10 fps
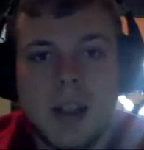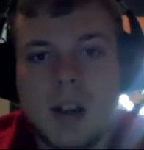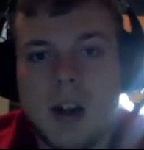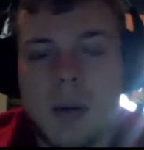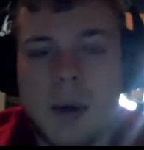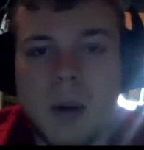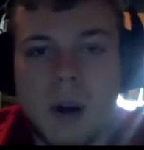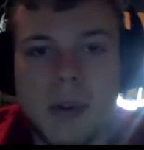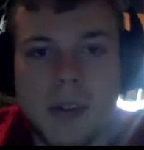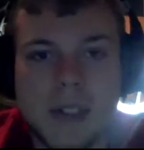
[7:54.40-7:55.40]
all my
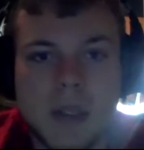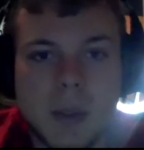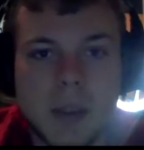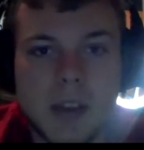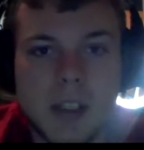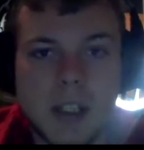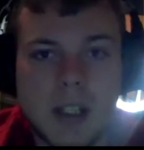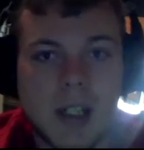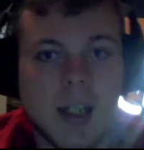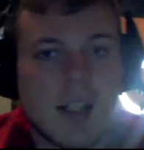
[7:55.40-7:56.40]
marbles into one
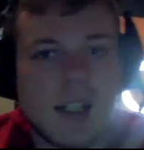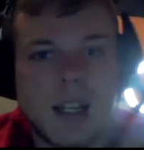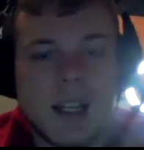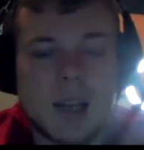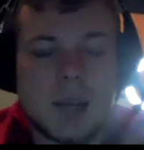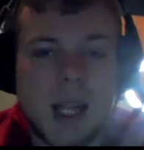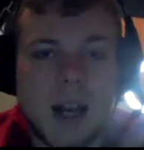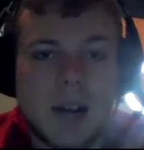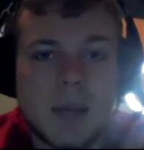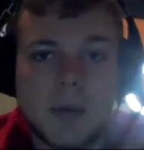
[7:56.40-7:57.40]
jar and be
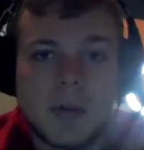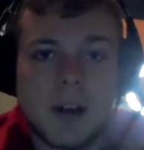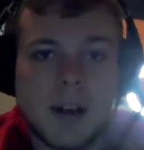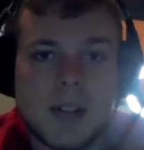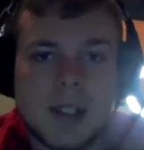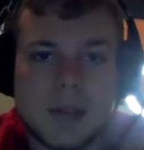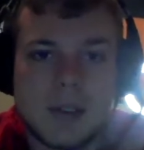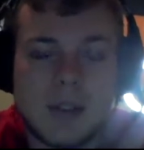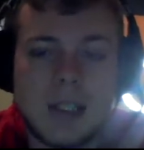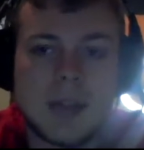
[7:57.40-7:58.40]
out before I was
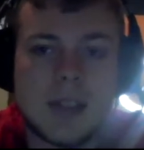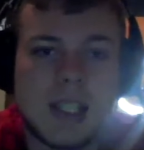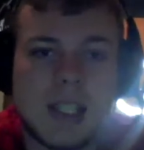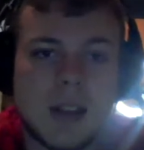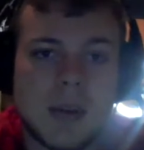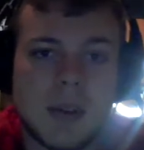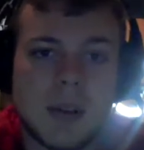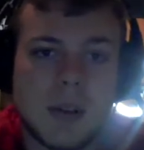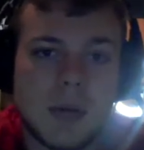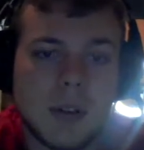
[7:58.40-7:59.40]
even to get through the
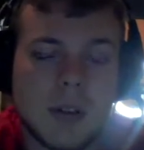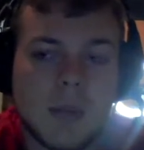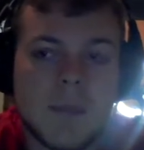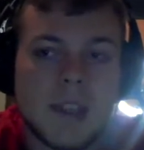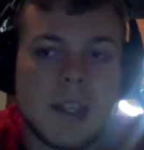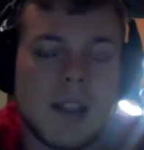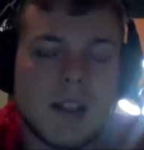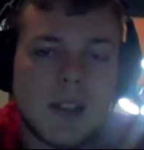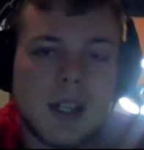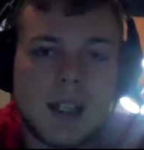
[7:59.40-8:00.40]
whole room.
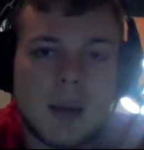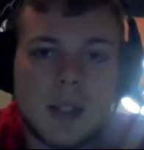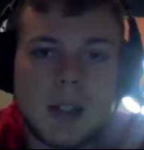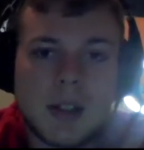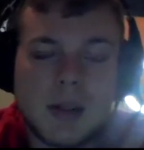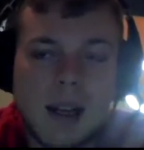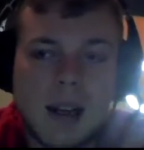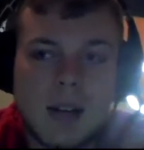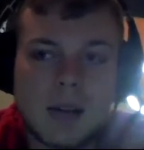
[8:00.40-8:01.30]
So I kept going around,